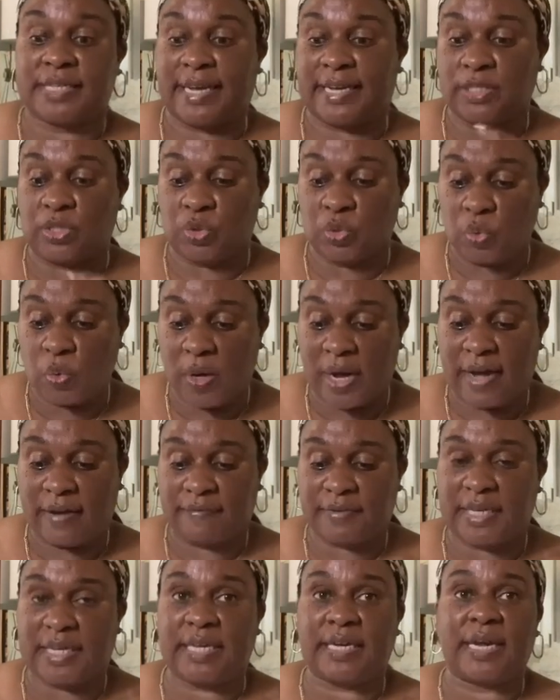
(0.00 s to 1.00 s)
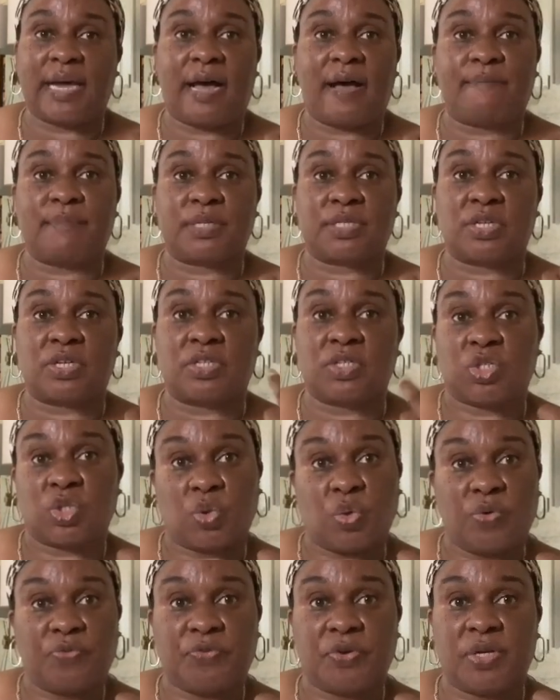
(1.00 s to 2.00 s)
I do have a Amazon
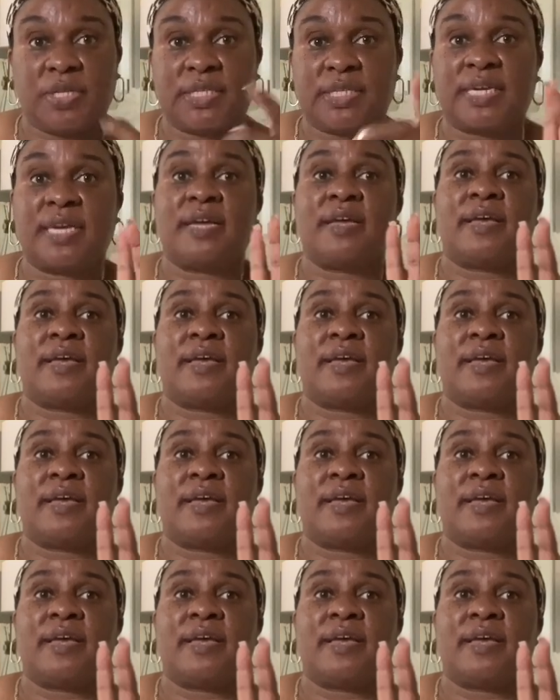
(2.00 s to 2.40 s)
storefront,